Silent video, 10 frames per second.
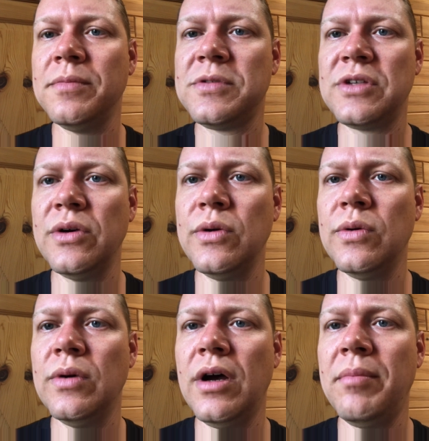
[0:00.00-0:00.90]

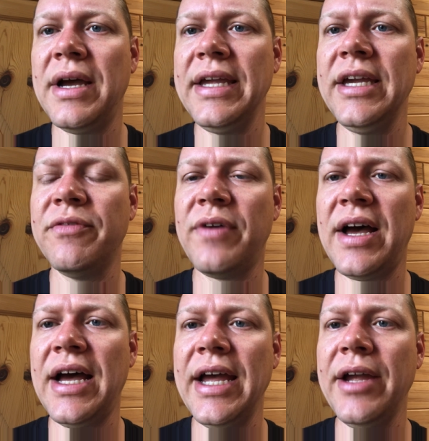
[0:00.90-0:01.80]
So on my
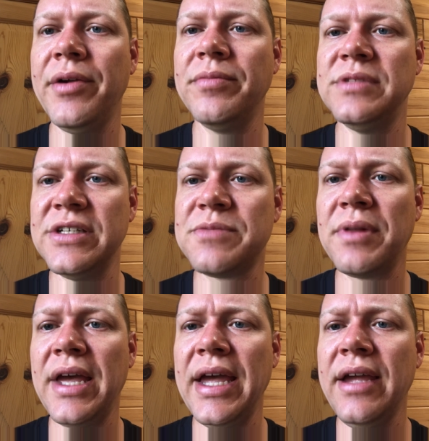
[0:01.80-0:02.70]
EFI
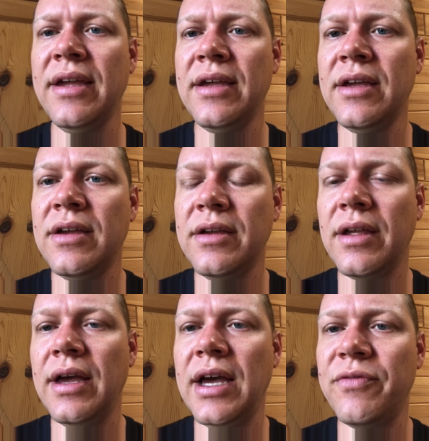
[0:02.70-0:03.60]
display,
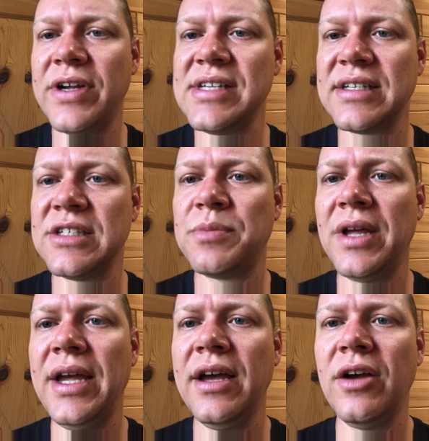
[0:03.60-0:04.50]
FiTech
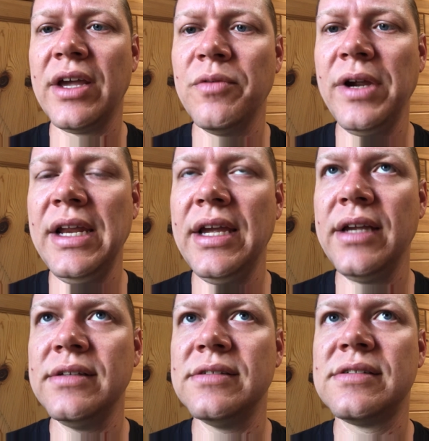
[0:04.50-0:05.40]
display, I'll get
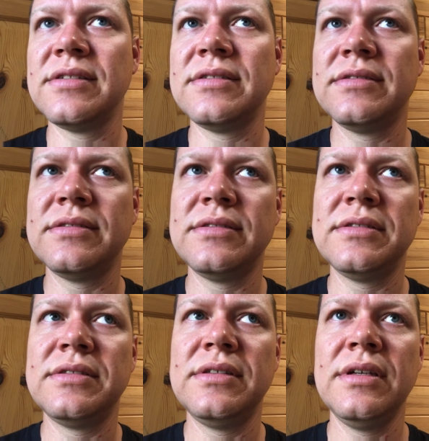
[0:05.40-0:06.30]

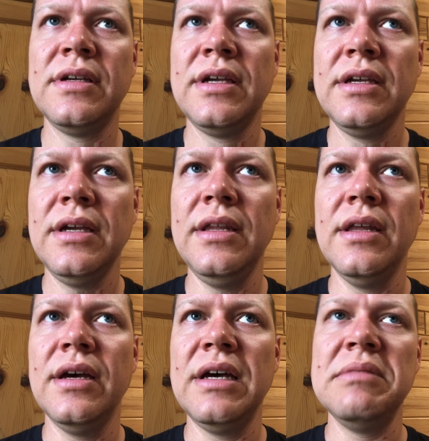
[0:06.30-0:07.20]
readings in
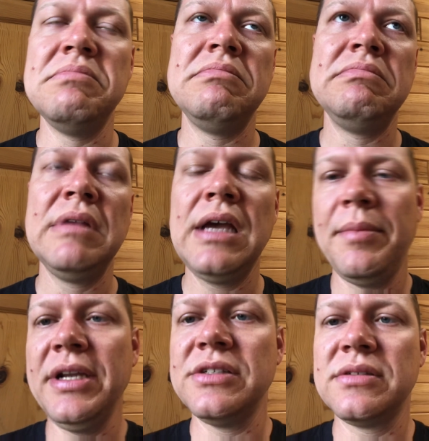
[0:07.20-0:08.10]
the,
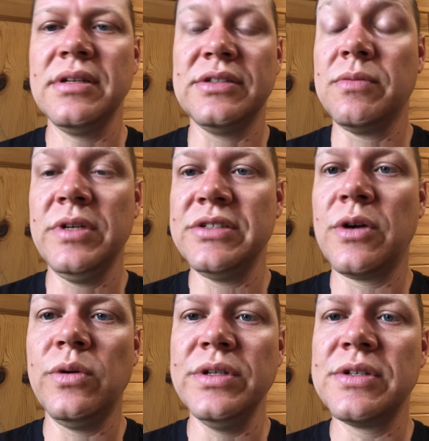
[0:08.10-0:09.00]
I mean, it's when it's
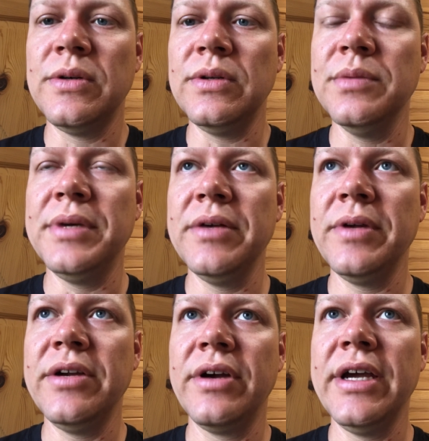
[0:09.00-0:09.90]
cold, but
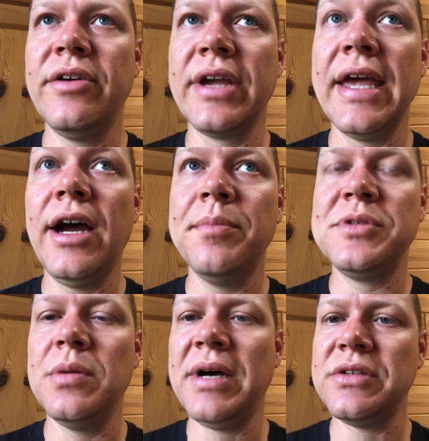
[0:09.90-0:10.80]
it'll get up
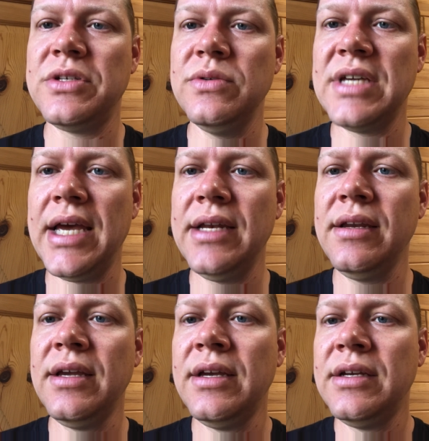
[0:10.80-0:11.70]
to about
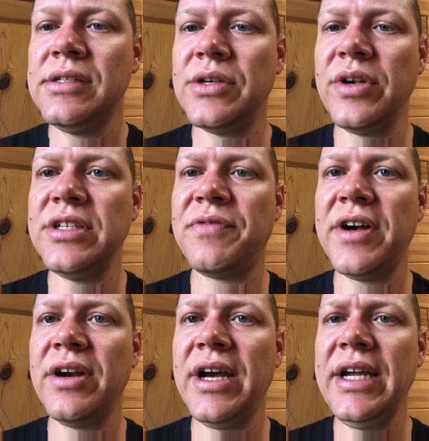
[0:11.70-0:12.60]
210 degrees
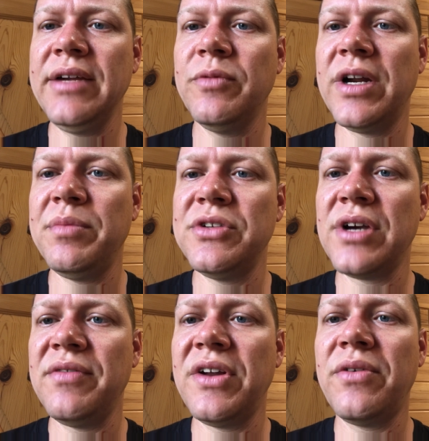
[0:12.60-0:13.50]
Fahrenheit when I've been
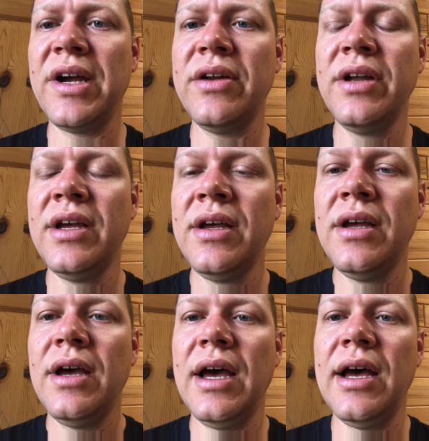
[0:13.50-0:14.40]
driving it around.
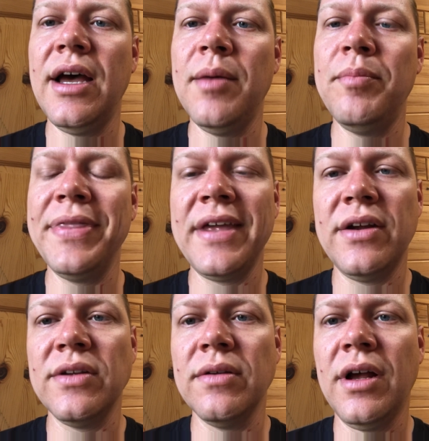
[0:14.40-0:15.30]
But
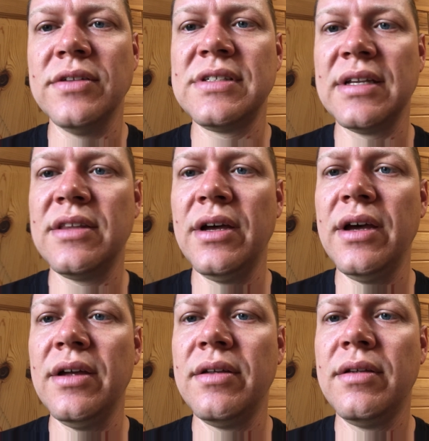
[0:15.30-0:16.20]
then I'll stick
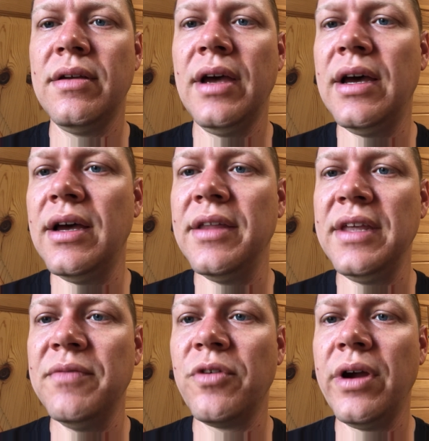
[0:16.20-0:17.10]
the
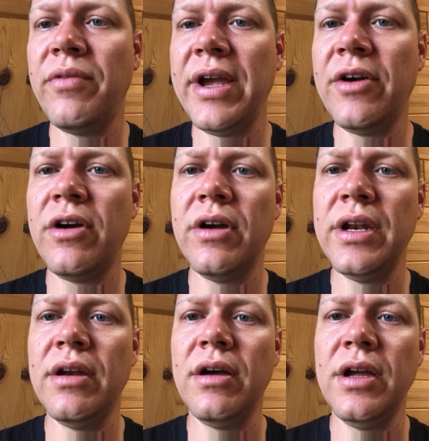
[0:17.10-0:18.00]
infrared radar
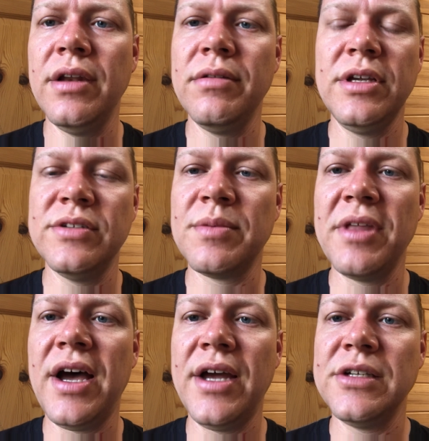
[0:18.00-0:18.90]
on you know, some of
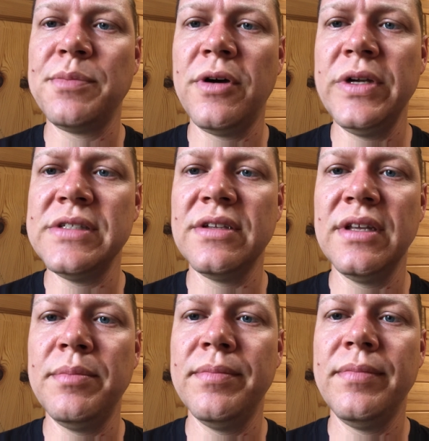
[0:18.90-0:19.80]
the hottest points on
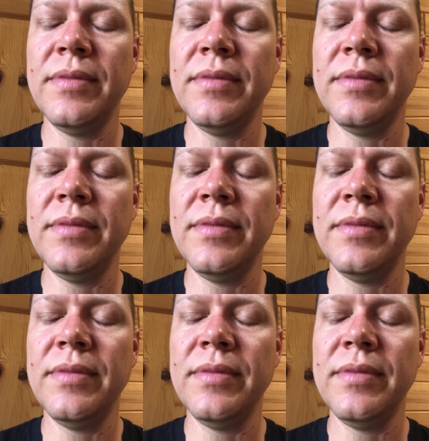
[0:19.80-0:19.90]
the